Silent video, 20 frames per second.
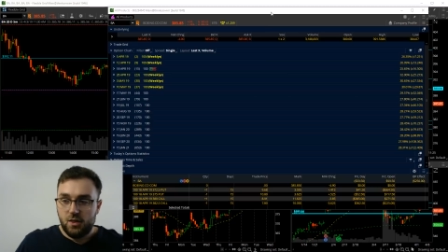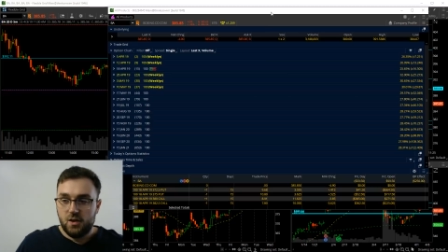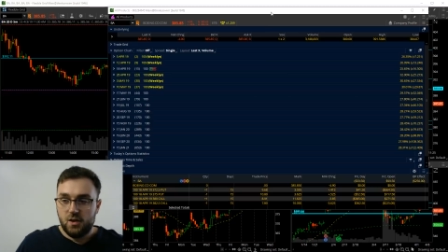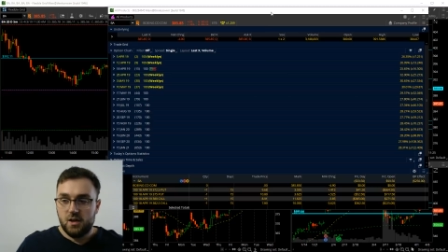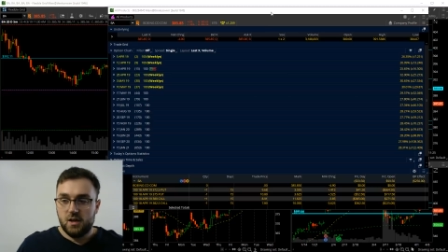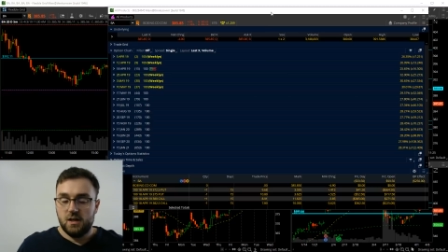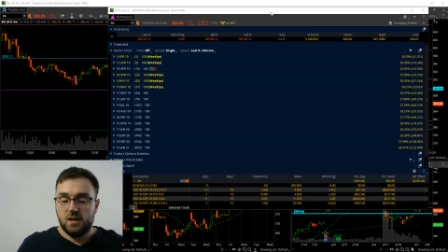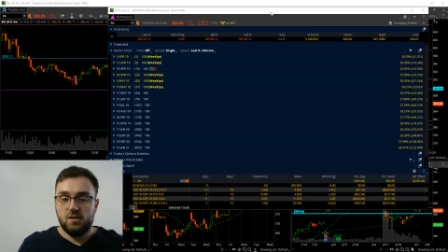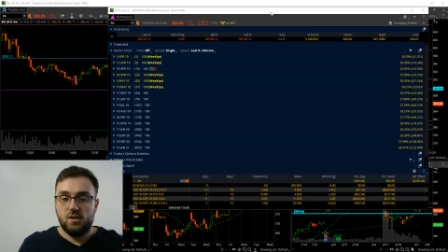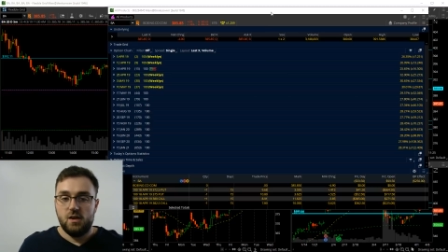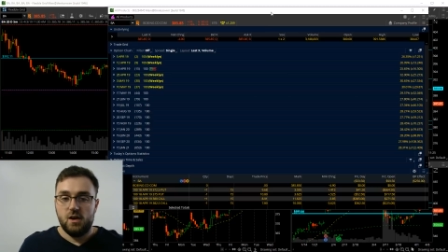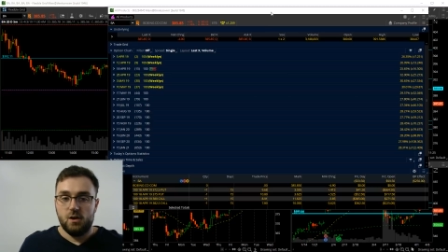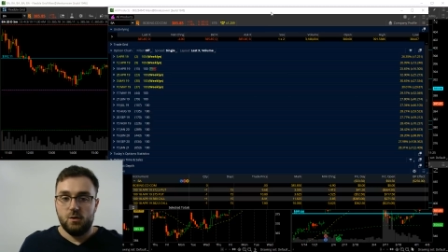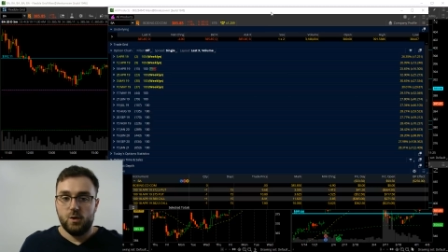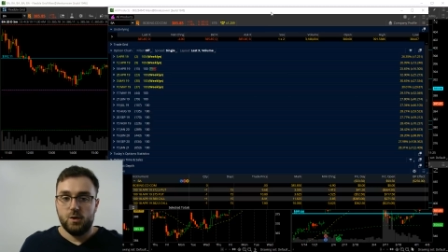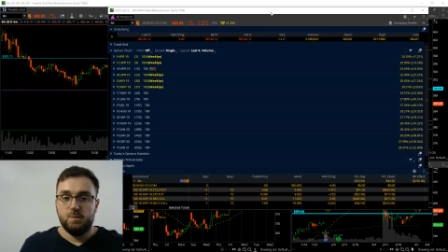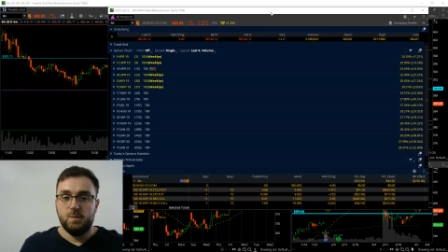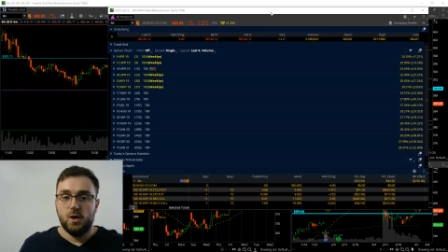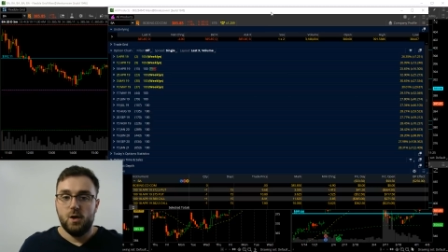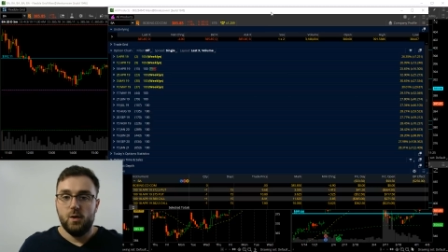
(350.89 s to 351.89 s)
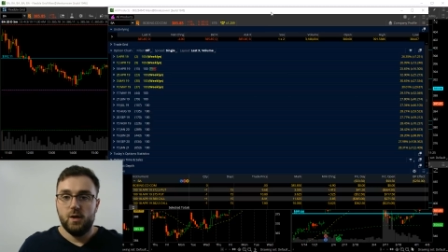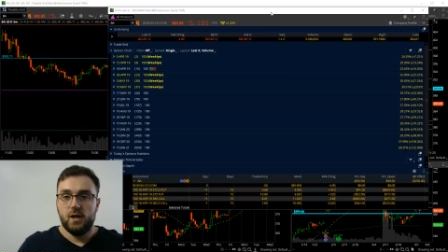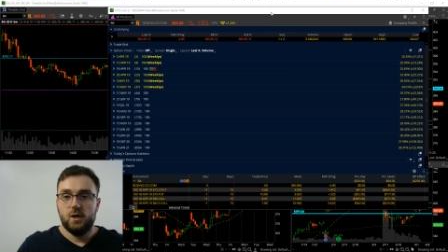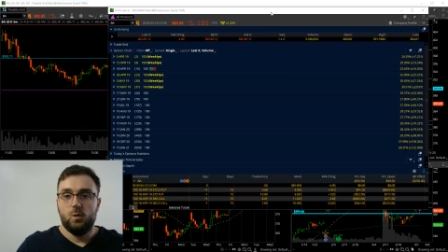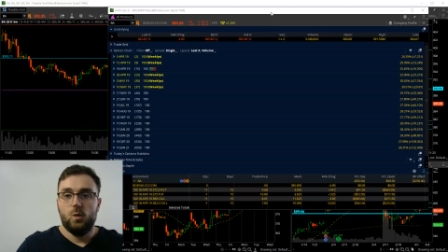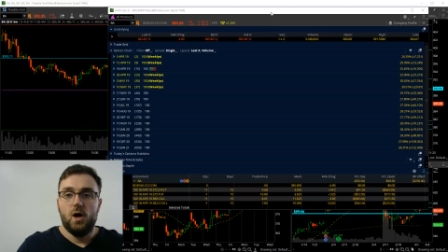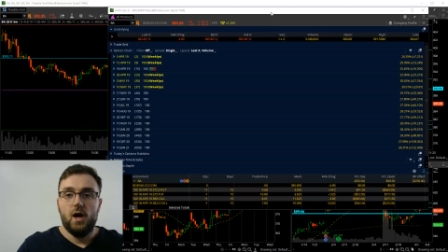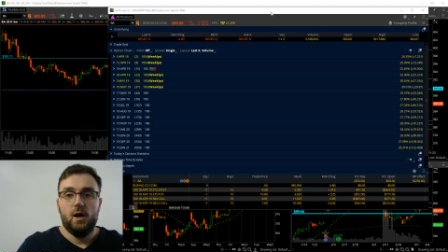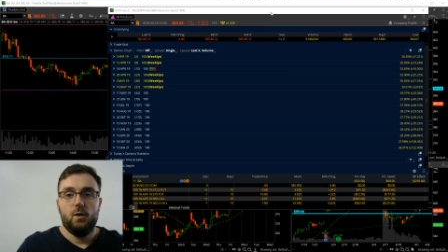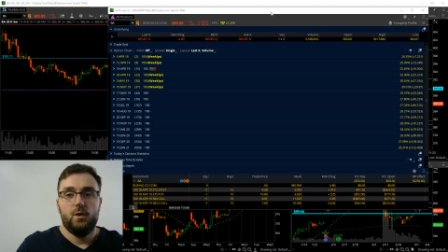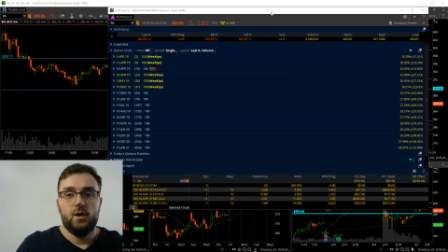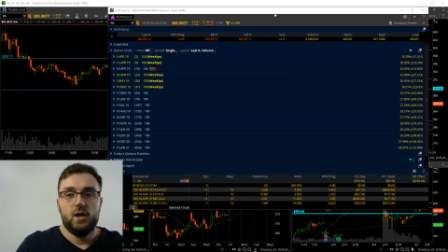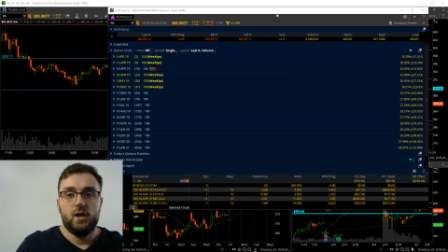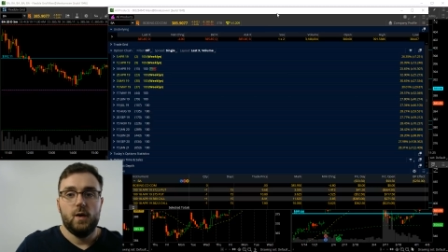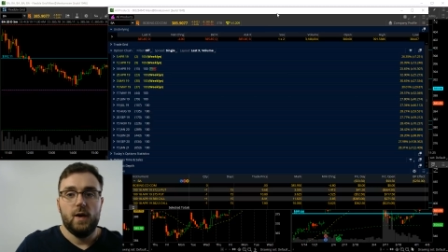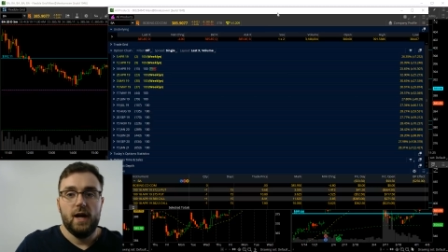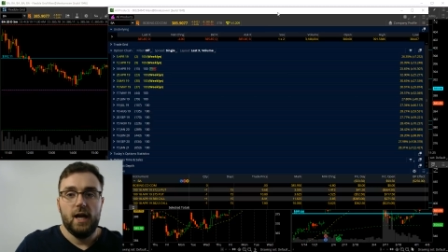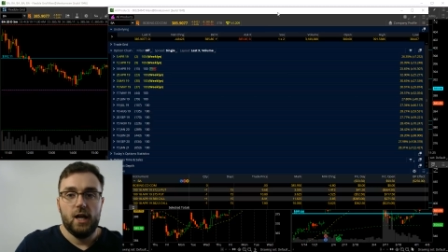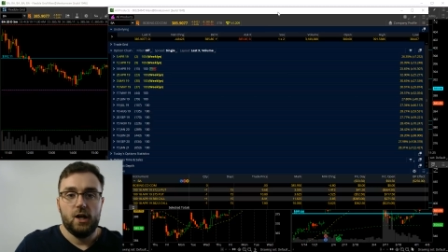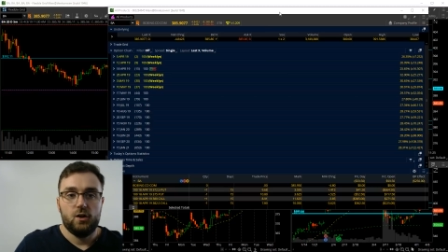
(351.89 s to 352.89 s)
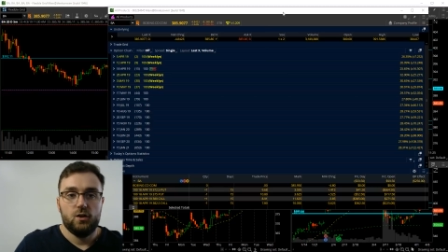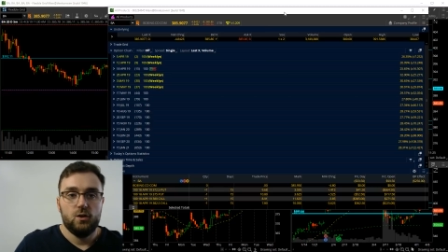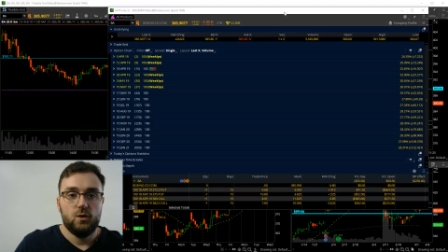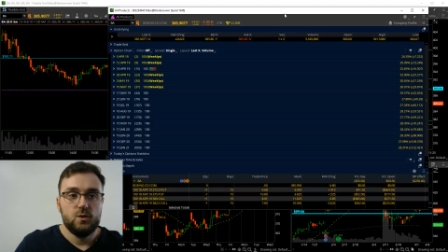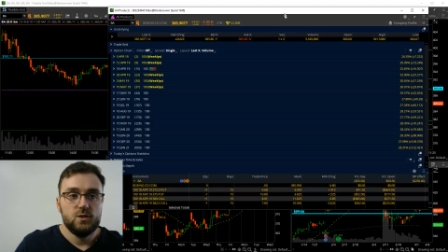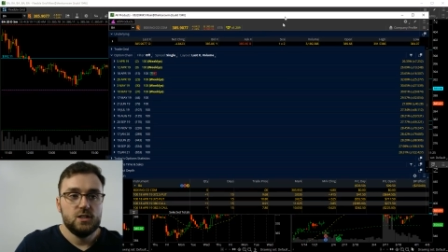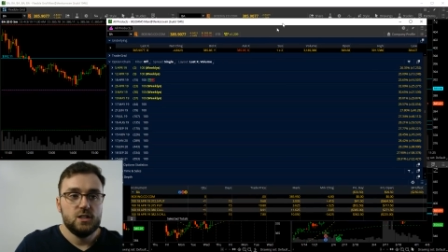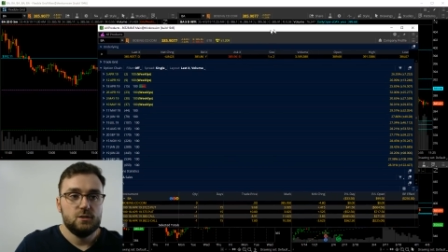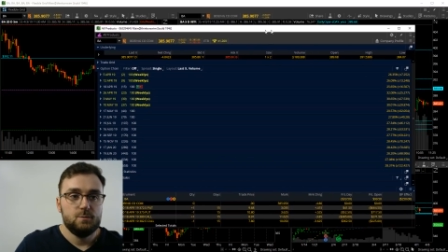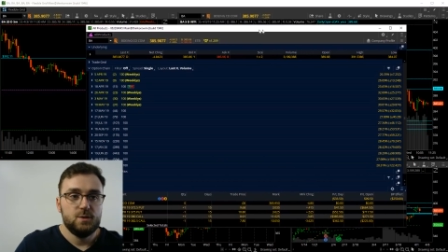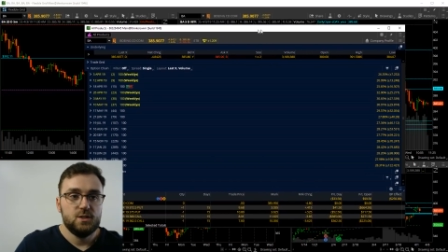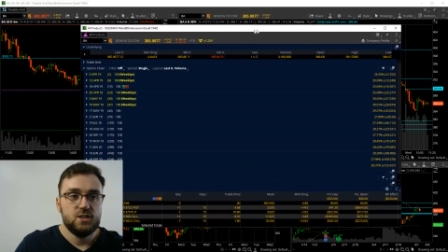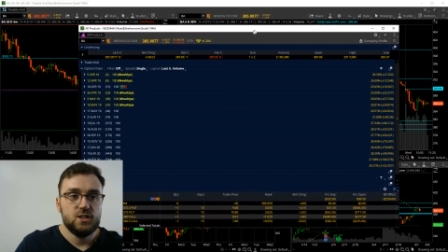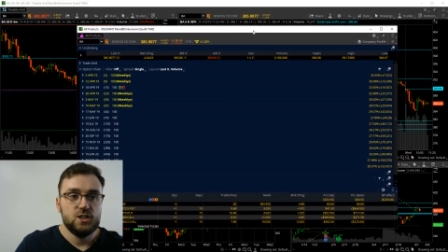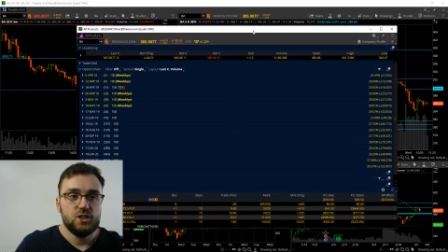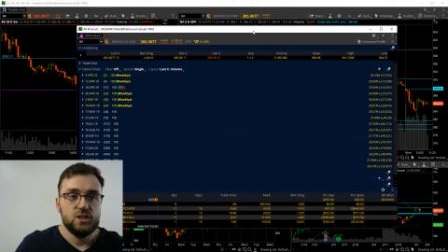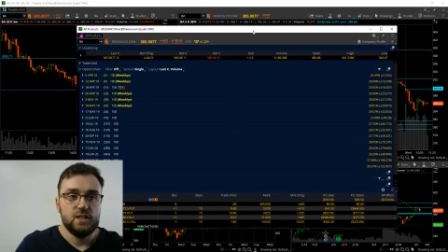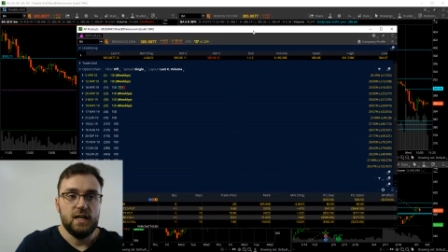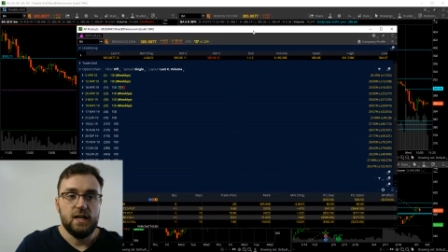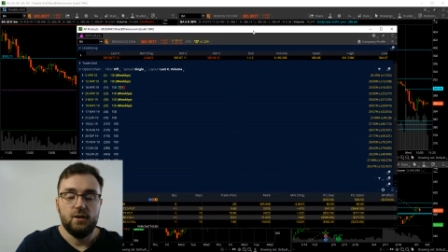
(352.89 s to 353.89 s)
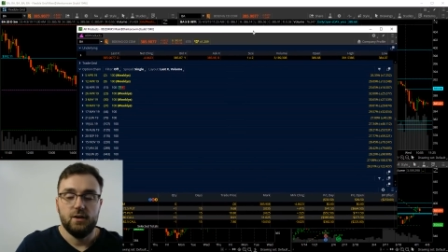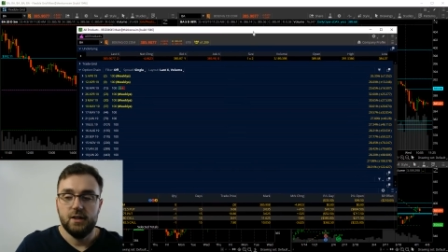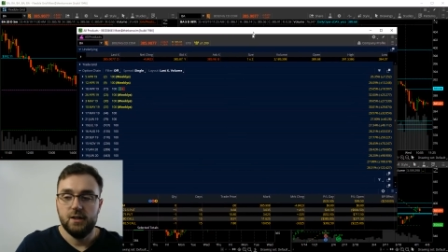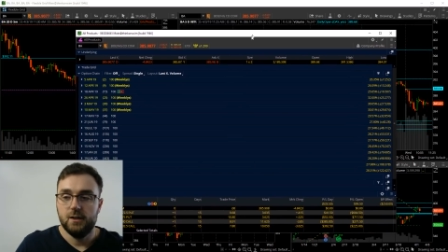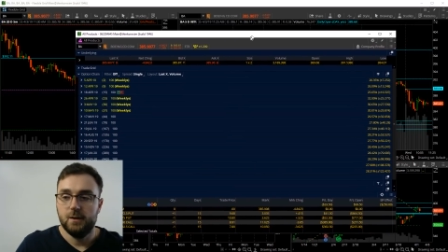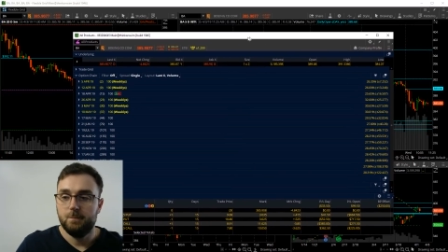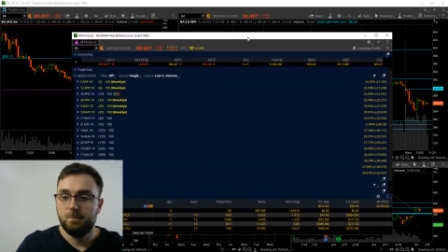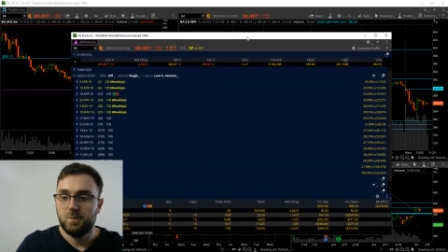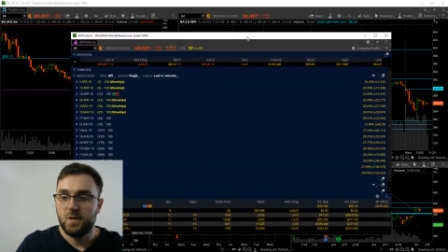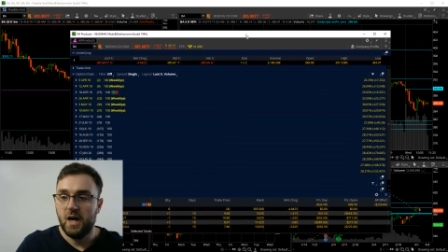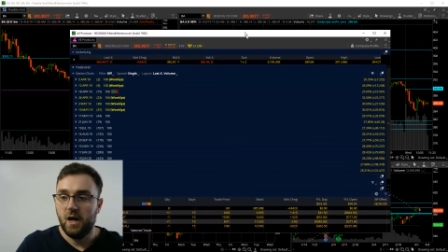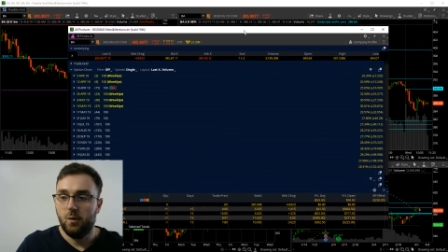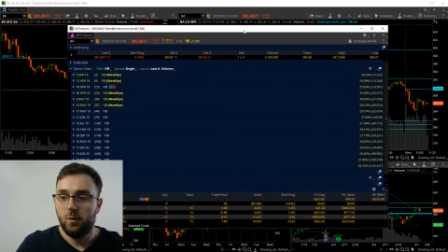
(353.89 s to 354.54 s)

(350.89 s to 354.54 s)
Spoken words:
thinking there with Boeing and why I want to go ahead and close this position out here.